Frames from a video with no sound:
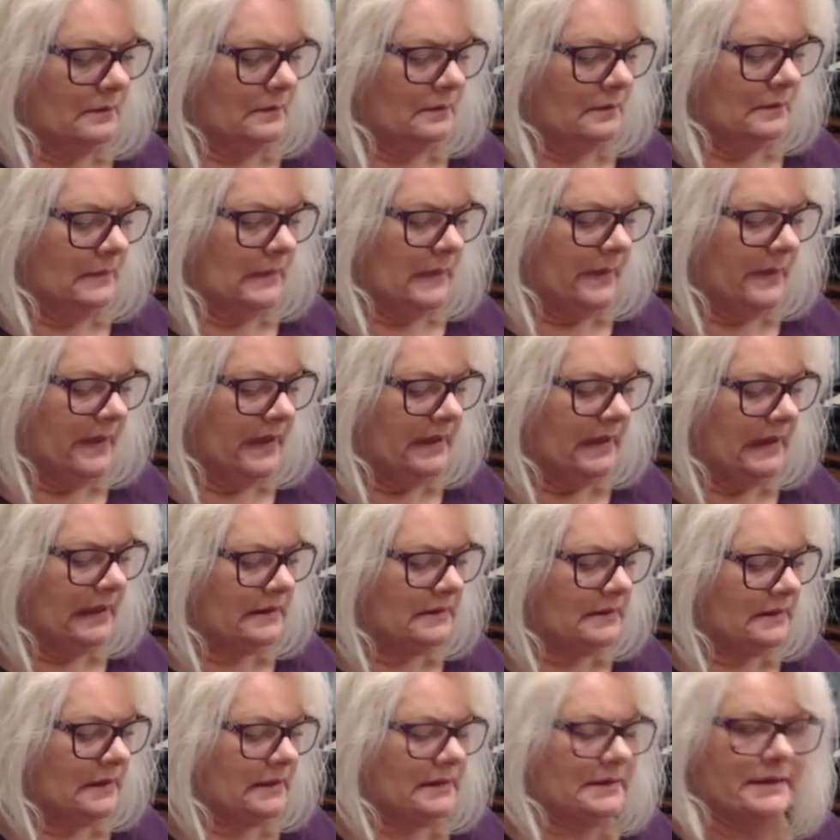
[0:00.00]
mean, that's
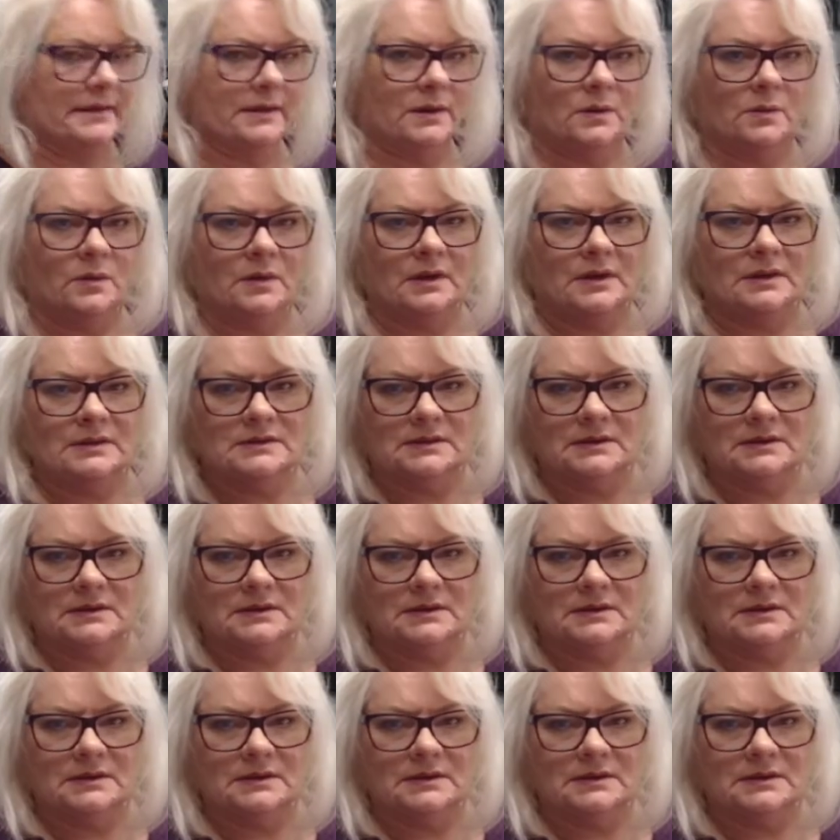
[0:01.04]
not terrible, is